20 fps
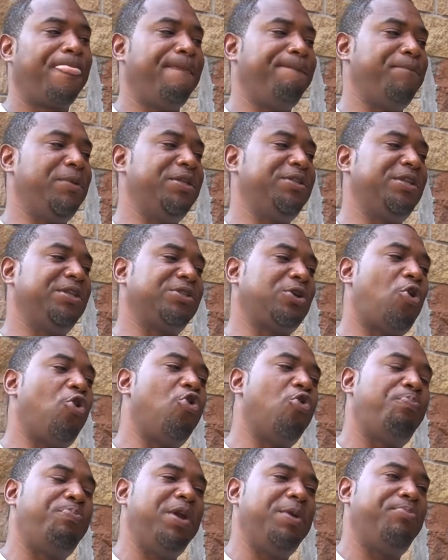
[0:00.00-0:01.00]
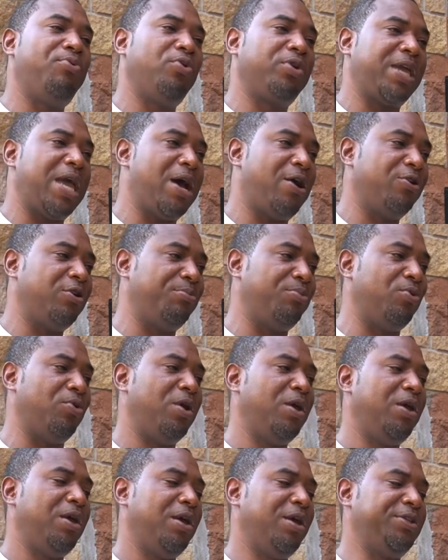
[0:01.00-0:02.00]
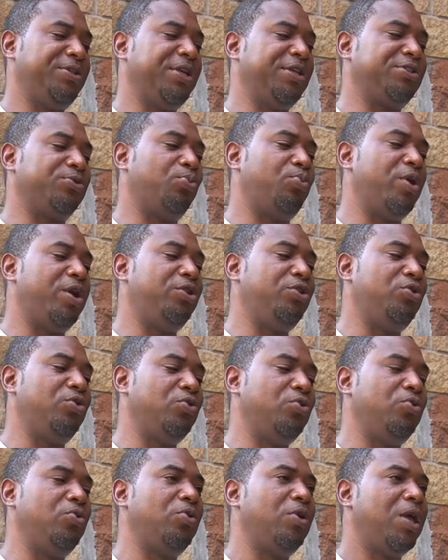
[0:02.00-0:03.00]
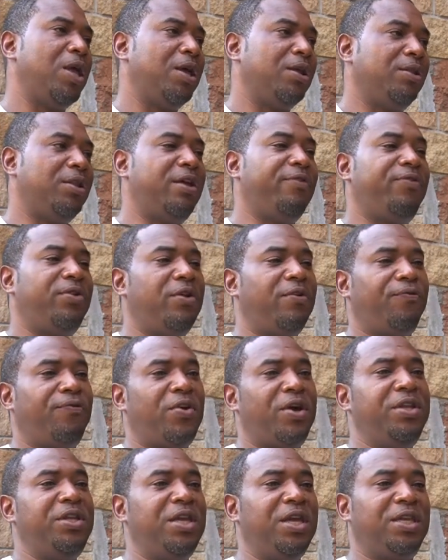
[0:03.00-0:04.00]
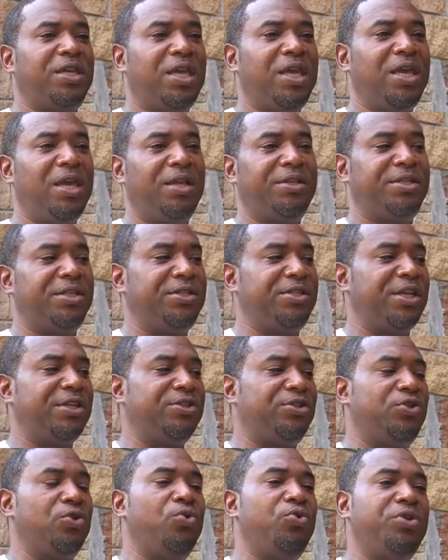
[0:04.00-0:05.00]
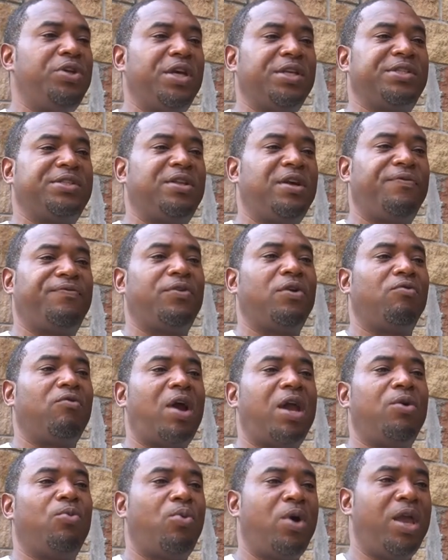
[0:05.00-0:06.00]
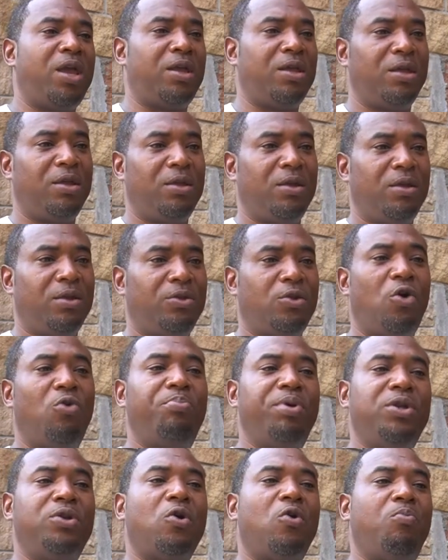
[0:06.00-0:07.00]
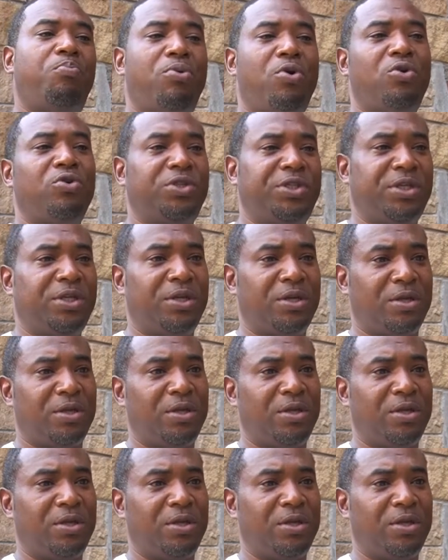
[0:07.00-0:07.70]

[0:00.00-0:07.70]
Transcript: And it's just hold people accountable. It's just when you living in front of your kids, it's just do your stuff the right way. Don't be no bullshitter.